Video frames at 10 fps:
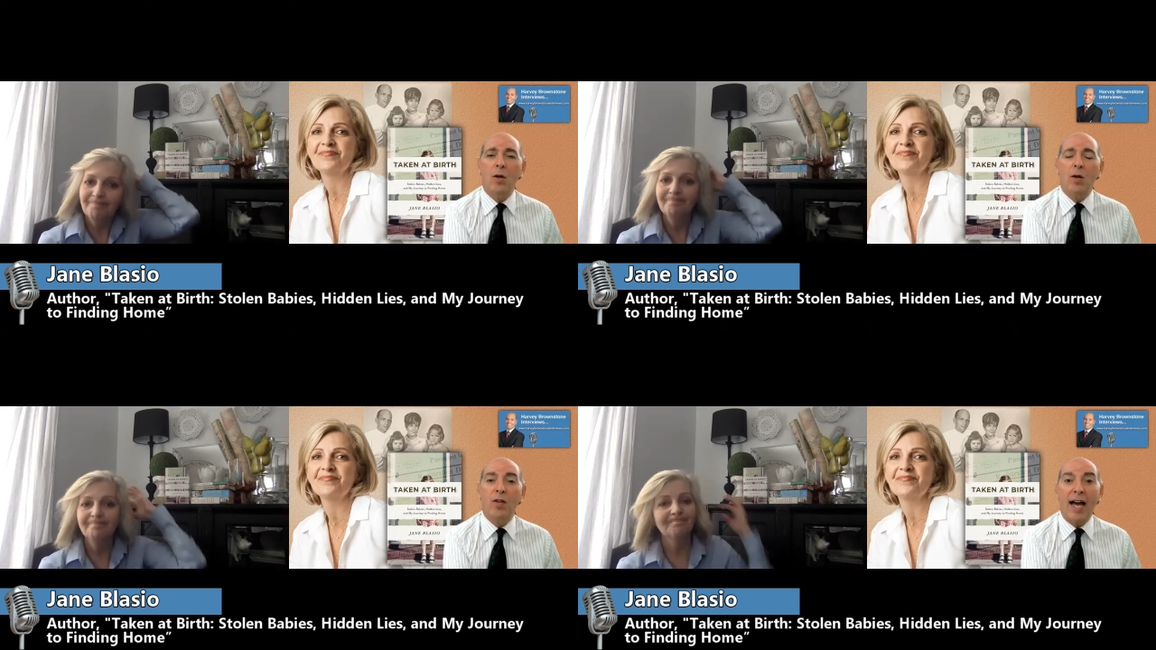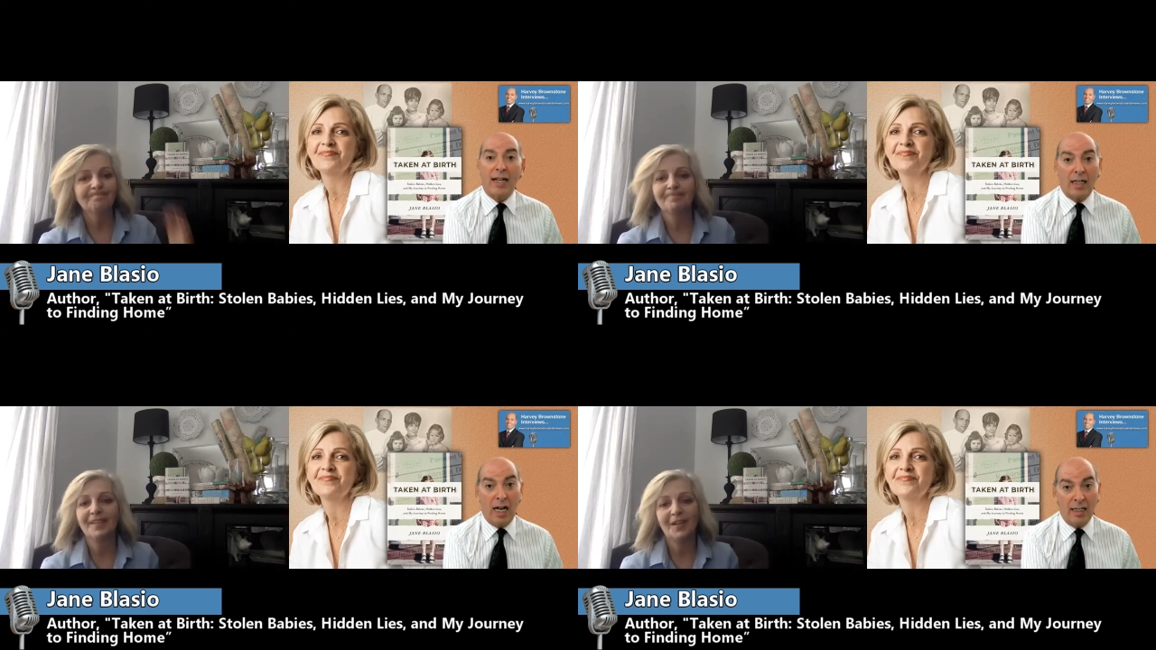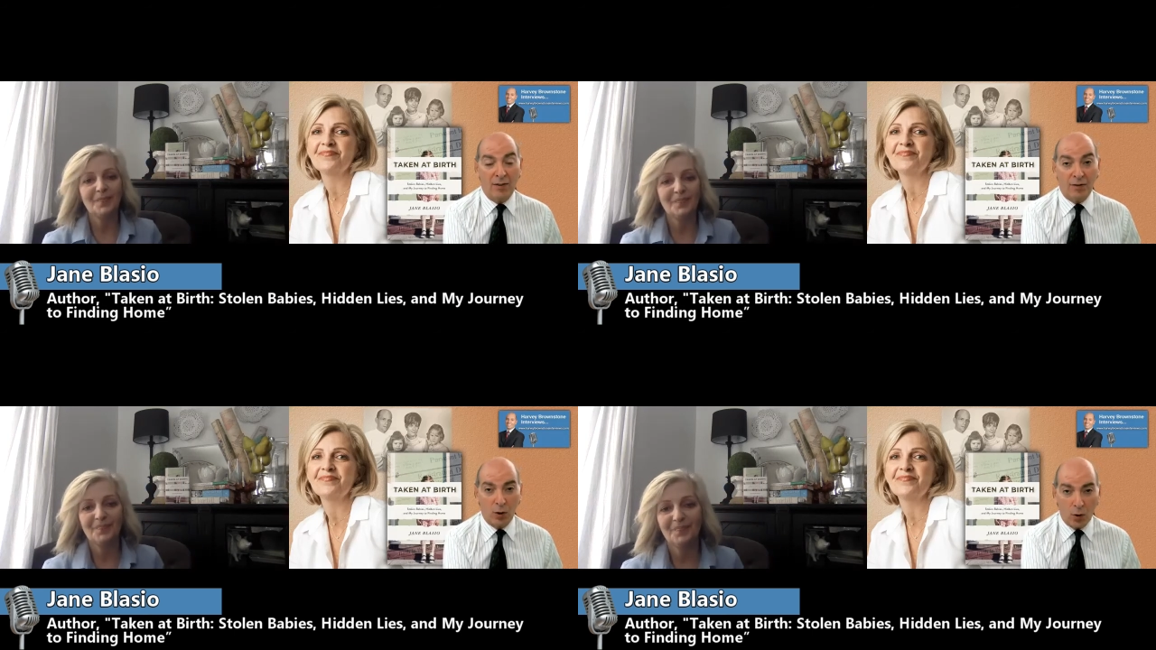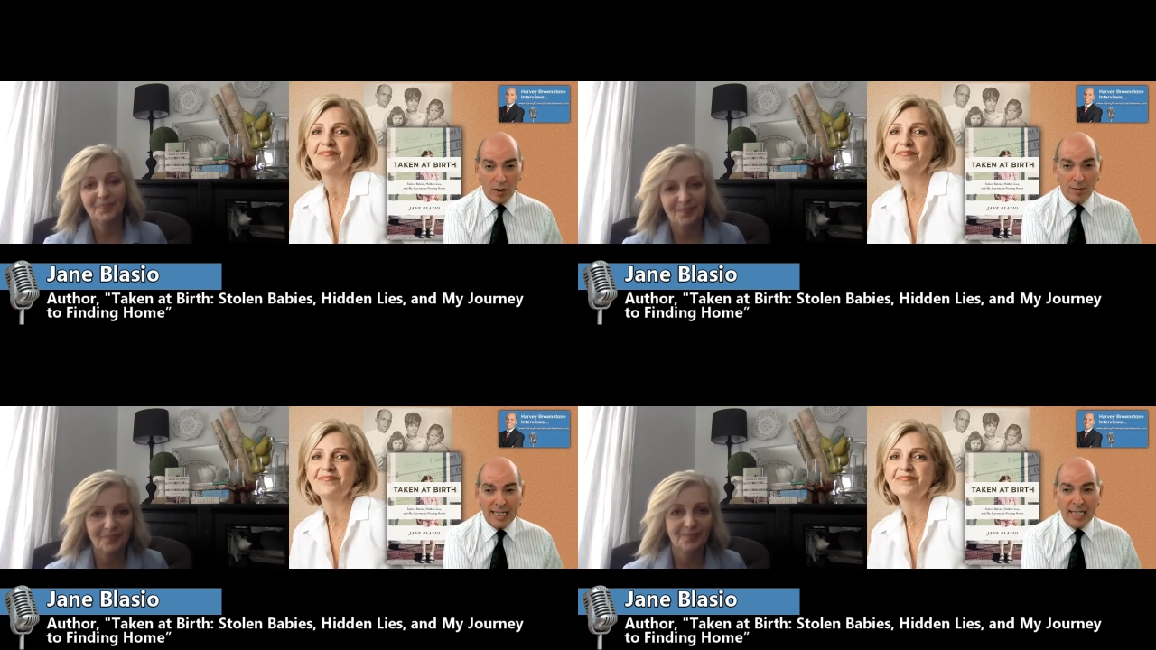Speaker 1: That kind of floored
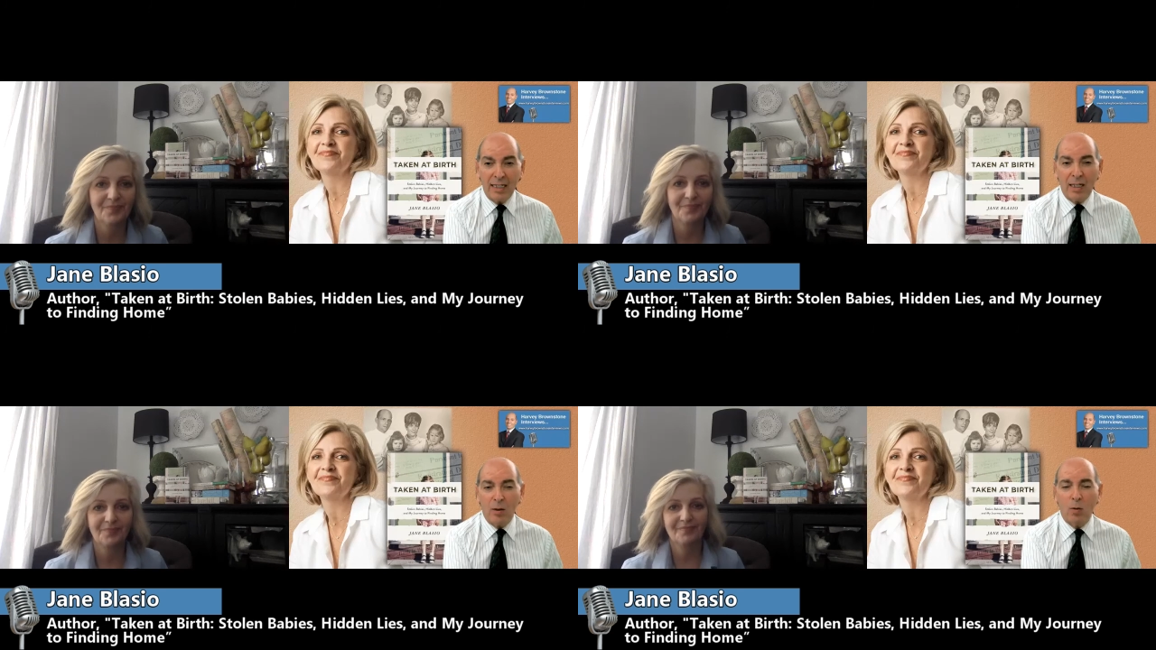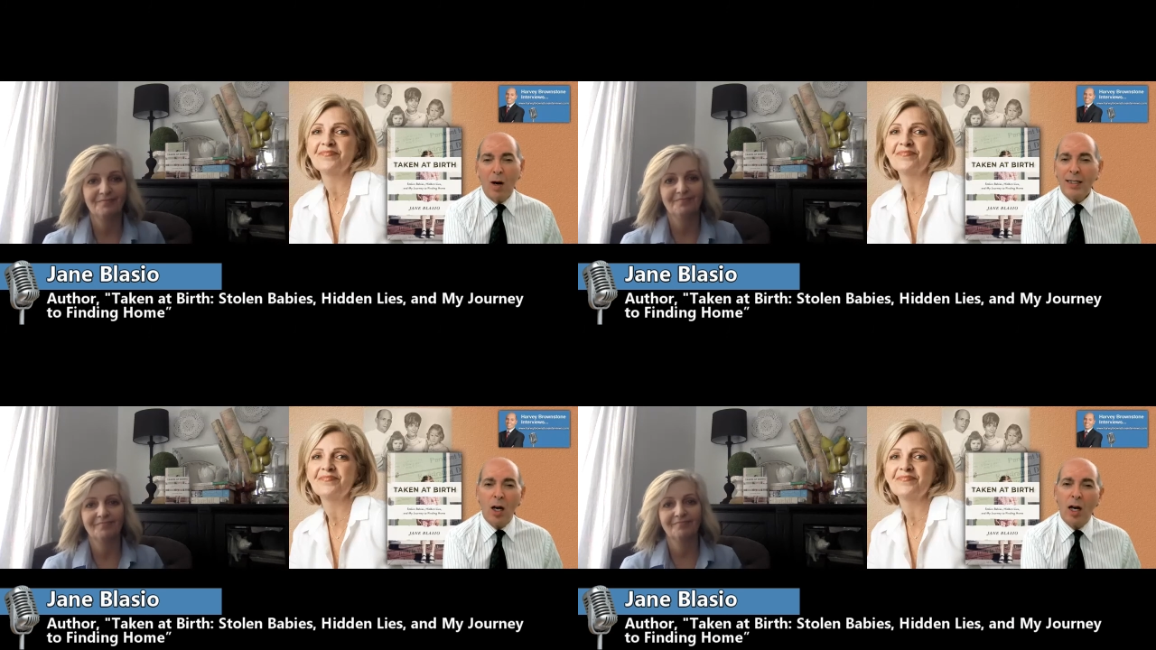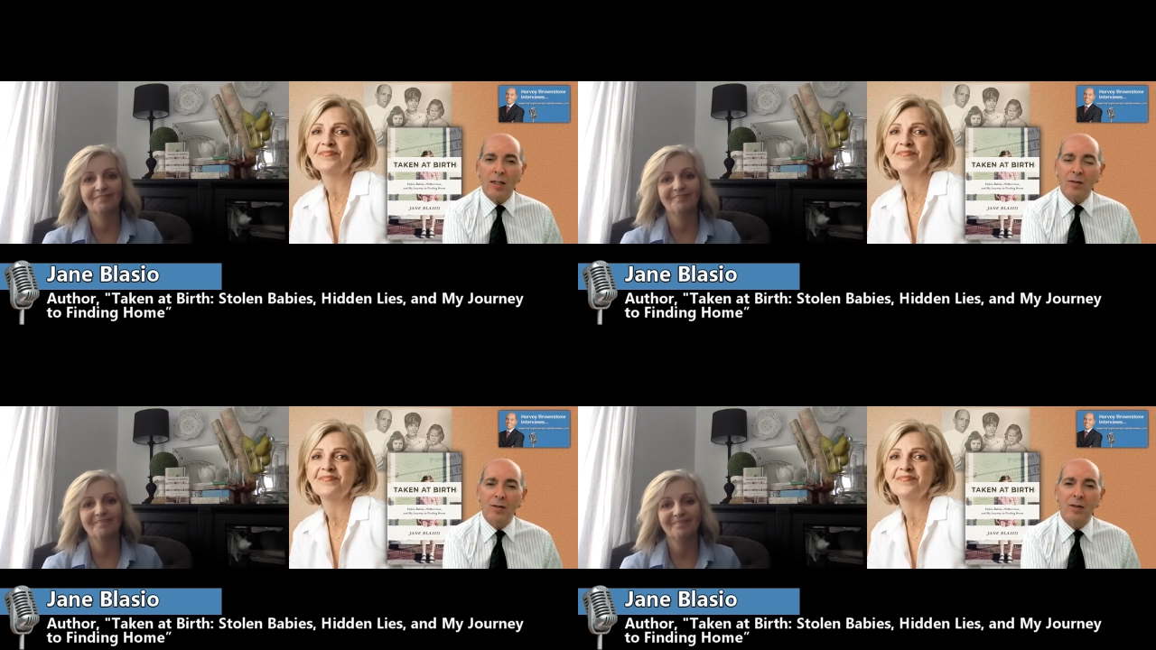me. Why not?